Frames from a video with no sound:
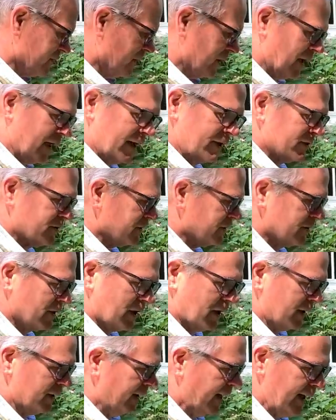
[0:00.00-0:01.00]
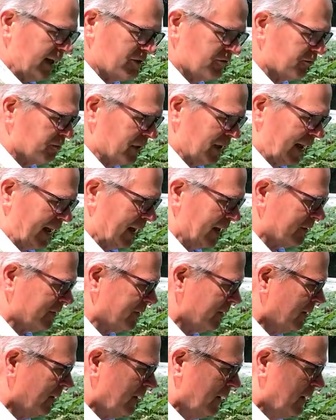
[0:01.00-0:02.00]
a nice uh, native plant.
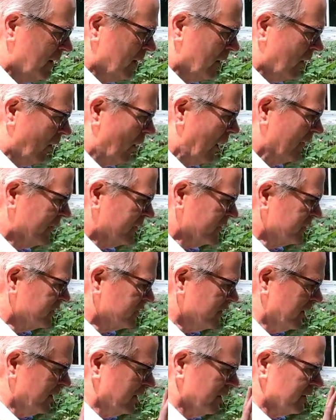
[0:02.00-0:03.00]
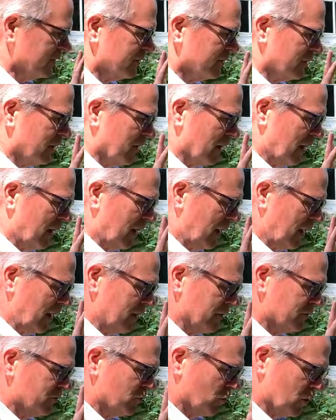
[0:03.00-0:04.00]
Often see it uh,
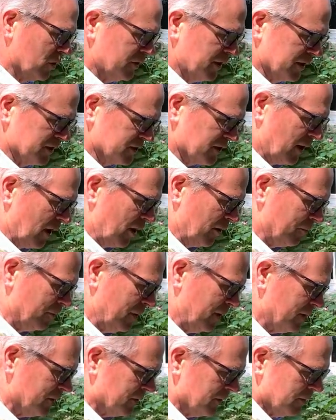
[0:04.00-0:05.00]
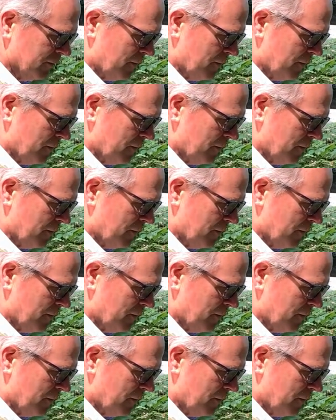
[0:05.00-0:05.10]
toward the escarpment